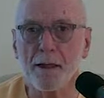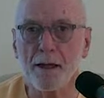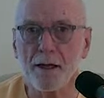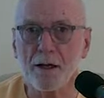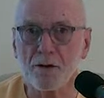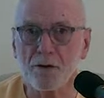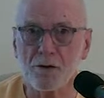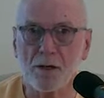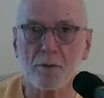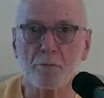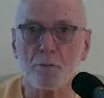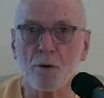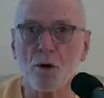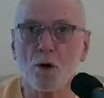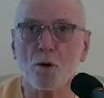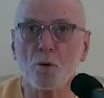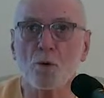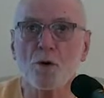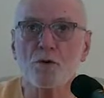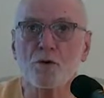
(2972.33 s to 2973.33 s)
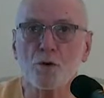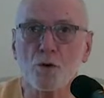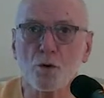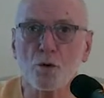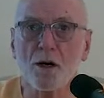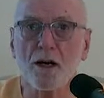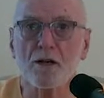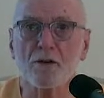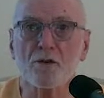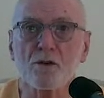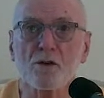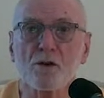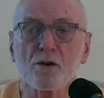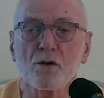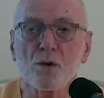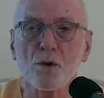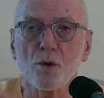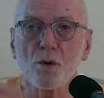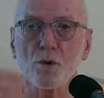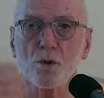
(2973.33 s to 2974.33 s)
As Saint Paul was to Christ,
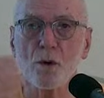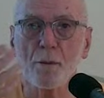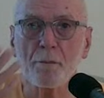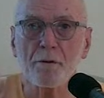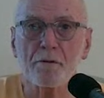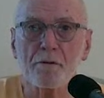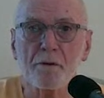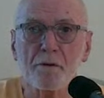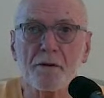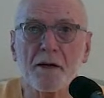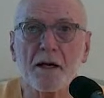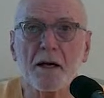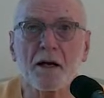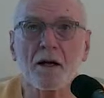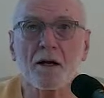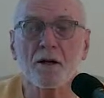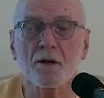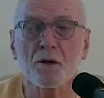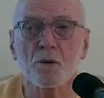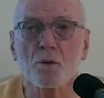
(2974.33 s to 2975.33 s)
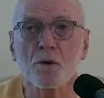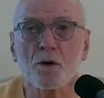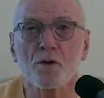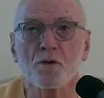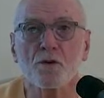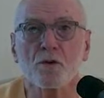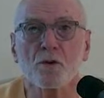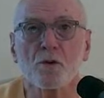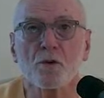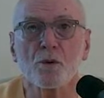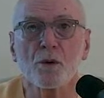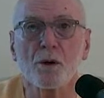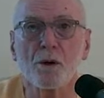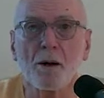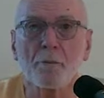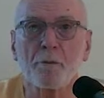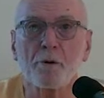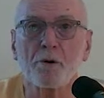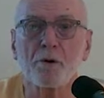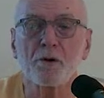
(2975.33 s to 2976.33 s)
so Swami Vivekananda was to Sri
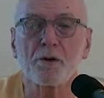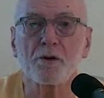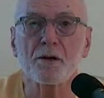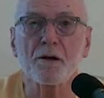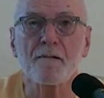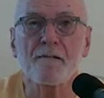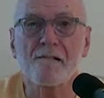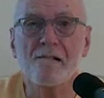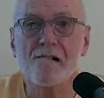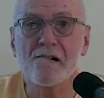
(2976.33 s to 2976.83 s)
Ramakrishna.